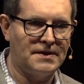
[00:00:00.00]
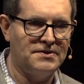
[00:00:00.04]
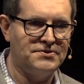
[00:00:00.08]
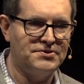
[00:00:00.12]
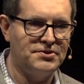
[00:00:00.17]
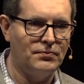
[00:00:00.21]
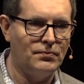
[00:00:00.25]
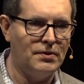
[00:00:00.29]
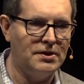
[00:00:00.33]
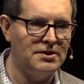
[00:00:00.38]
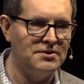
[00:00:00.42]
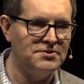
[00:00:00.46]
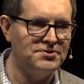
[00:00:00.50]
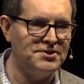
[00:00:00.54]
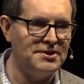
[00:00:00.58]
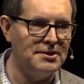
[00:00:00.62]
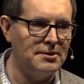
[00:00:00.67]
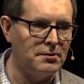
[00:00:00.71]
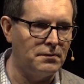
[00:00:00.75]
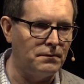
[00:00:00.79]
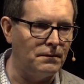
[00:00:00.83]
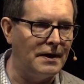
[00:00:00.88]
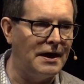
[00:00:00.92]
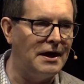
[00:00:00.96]
So what you
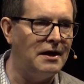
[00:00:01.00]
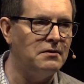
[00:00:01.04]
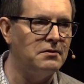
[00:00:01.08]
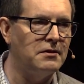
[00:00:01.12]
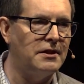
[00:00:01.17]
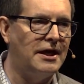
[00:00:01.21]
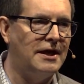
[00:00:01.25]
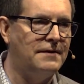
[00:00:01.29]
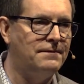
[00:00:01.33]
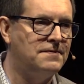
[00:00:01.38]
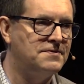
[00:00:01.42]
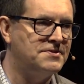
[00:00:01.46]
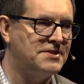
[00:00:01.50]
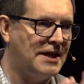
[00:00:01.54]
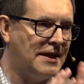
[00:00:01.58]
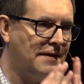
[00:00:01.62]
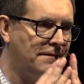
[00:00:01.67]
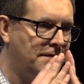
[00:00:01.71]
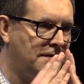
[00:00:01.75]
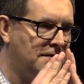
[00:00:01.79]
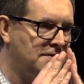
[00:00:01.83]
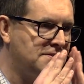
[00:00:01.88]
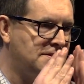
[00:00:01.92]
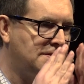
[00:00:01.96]
see throughout life is
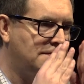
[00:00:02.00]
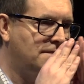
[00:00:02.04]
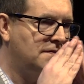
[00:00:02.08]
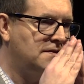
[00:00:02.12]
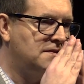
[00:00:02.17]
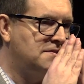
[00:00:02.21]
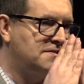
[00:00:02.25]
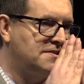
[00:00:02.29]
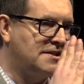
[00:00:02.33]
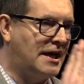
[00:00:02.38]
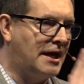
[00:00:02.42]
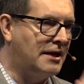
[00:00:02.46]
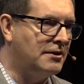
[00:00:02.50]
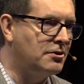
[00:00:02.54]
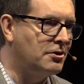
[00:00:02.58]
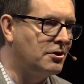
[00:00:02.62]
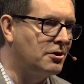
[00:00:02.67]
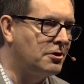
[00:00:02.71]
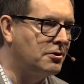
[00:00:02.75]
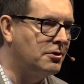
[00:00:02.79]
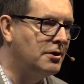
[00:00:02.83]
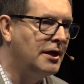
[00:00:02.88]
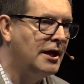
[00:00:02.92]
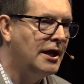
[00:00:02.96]
evidence of a
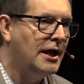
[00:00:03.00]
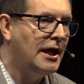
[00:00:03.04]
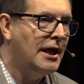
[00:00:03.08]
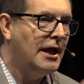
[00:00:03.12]
designer